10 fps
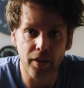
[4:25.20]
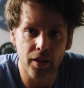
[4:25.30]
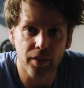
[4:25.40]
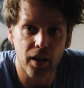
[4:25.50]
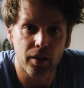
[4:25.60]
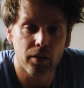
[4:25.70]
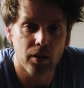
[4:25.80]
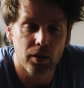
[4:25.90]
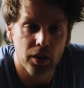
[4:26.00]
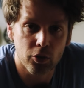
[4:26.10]
thing that
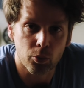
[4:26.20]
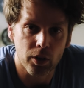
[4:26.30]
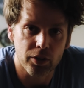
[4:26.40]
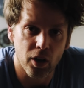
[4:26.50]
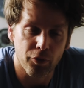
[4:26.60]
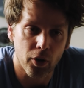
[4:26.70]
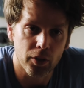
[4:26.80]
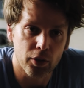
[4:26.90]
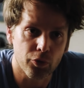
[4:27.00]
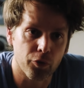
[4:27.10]
is really tough on
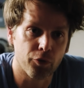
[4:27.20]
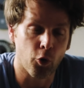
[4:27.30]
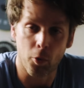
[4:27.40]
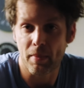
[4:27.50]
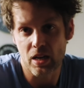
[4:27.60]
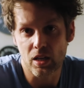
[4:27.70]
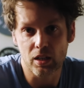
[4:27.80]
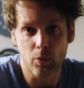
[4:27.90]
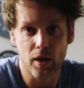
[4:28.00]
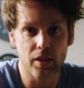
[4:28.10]
these, for me
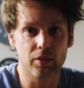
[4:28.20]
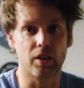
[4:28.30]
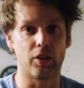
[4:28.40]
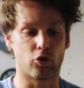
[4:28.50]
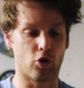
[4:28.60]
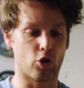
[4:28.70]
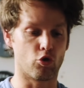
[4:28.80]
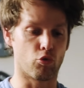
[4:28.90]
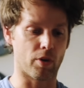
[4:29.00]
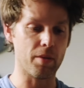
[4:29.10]
anyways, is the
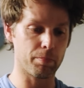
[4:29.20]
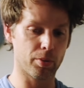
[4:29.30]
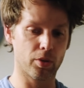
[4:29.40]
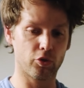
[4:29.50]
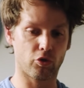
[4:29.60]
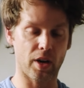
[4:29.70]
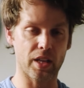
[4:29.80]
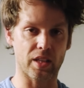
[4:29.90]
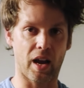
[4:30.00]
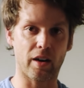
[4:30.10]
grip
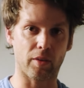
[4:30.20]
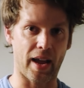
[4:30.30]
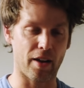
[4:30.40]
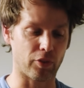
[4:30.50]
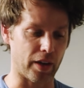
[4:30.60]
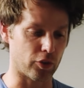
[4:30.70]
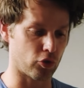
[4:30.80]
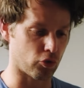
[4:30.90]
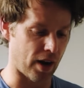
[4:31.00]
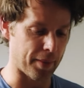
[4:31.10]
strength, and I don't have like
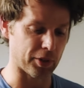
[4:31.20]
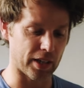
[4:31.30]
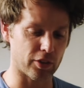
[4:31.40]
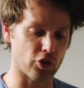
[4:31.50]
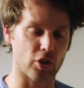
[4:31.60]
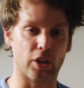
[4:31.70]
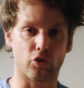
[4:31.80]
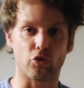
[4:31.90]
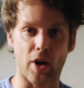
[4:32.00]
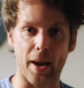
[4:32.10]
straps. I guess I should get
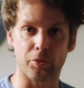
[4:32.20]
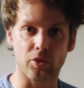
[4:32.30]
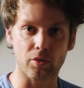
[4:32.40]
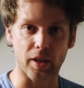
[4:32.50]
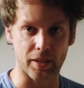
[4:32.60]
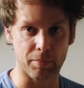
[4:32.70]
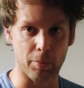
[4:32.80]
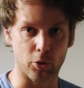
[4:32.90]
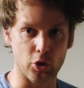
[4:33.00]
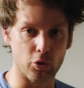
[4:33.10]
straps like
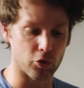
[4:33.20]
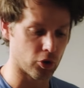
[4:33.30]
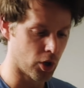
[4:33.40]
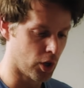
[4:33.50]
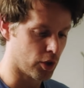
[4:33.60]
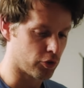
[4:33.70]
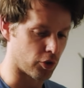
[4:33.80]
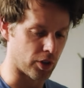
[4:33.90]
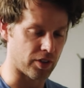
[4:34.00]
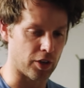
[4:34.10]
people use
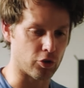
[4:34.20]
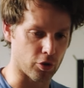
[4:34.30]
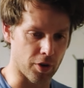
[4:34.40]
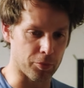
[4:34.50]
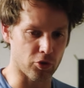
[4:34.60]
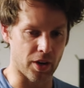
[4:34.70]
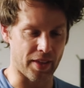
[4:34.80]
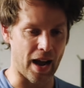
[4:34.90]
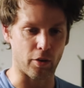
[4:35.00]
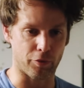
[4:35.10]
so it takes your grip
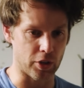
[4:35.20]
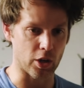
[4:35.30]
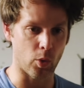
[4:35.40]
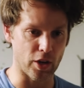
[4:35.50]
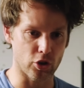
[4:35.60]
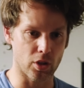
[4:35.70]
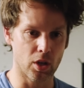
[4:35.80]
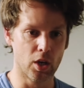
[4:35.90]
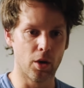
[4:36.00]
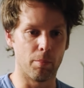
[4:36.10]
strength out of the equation,
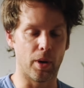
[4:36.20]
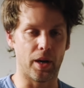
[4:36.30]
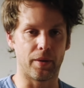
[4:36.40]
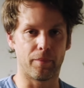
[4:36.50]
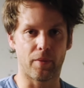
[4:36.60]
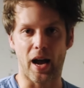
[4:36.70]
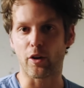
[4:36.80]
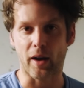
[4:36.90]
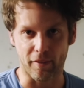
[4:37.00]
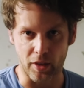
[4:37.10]
but I
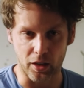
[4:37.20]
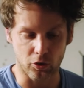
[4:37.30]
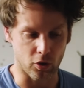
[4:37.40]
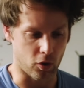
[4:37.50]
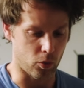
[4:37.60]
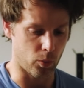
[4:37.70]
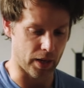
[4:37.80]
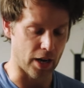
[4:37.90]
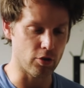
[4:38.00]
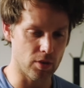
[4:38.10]
don't have that. So
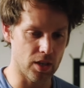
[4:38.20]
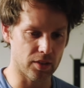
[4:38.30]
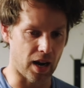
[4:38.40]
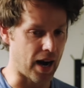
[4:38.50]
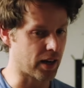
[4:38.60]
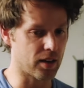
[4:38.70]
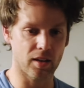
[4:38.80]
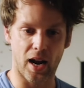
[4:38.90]
when I do these, I